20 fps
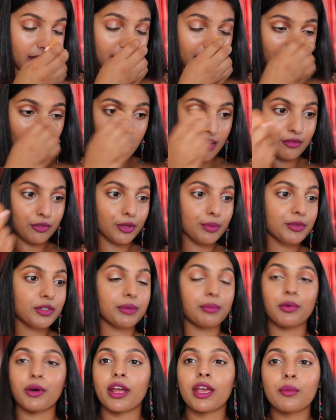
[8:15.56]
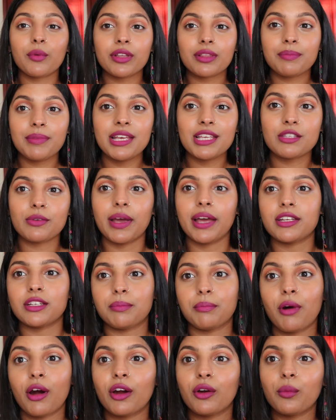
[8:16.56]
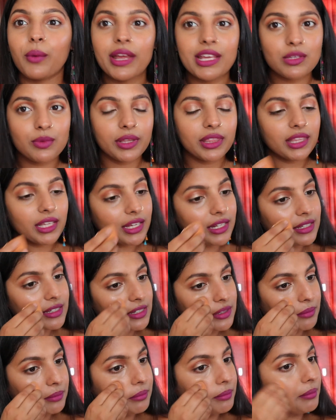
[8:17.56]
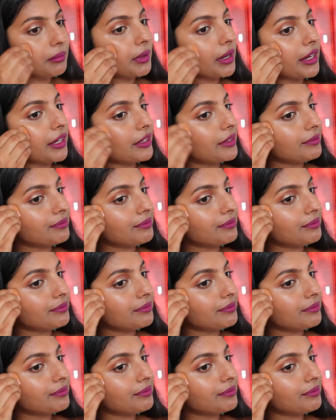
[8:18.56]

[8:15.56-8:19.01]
didn't have room to bring it with me, so I had to part ways with it. But